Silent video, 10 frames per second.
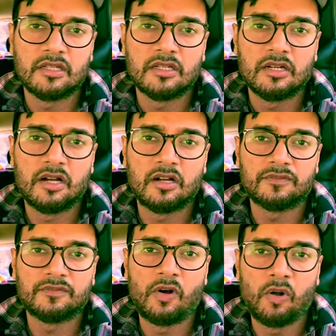
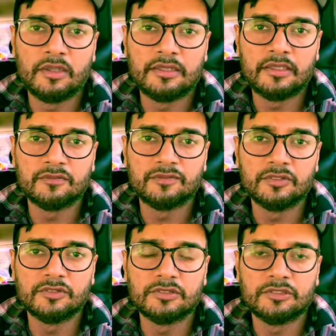of all Indian
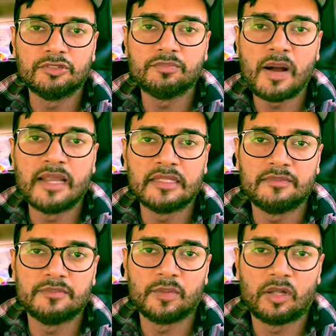food. You buy them
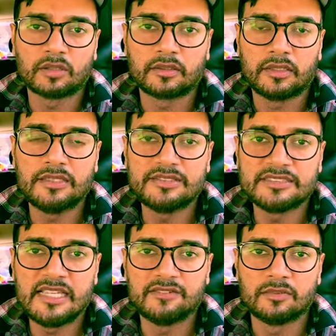in bulk and you
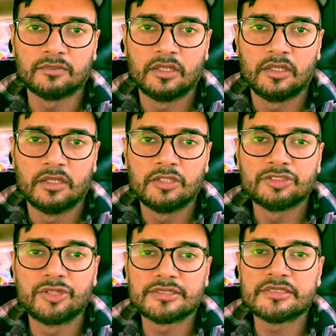save them.
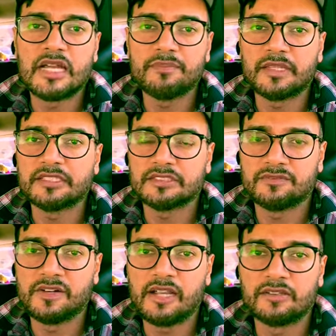So it's not because of the
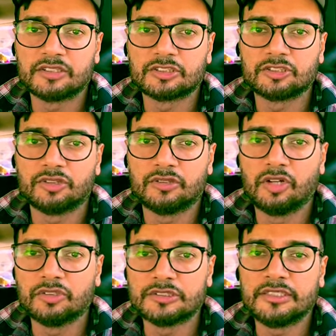virus. So
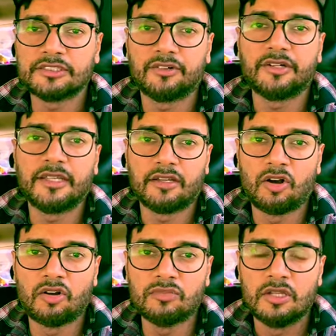those things are already at
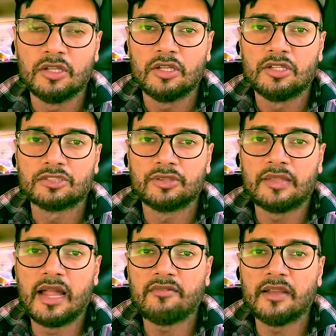home. So in
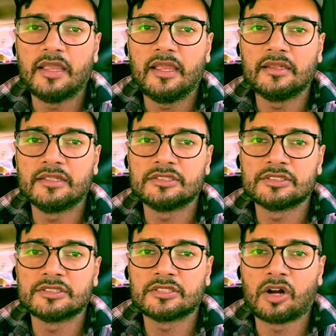that way,
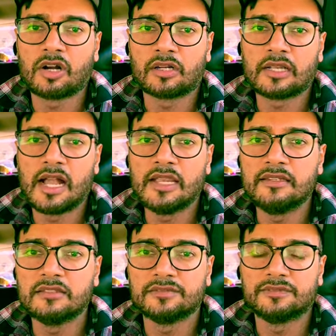Indians are kind
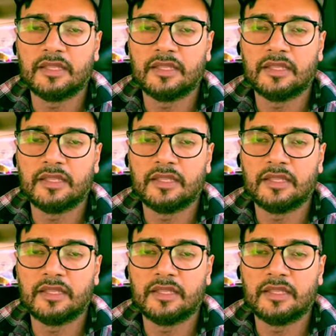of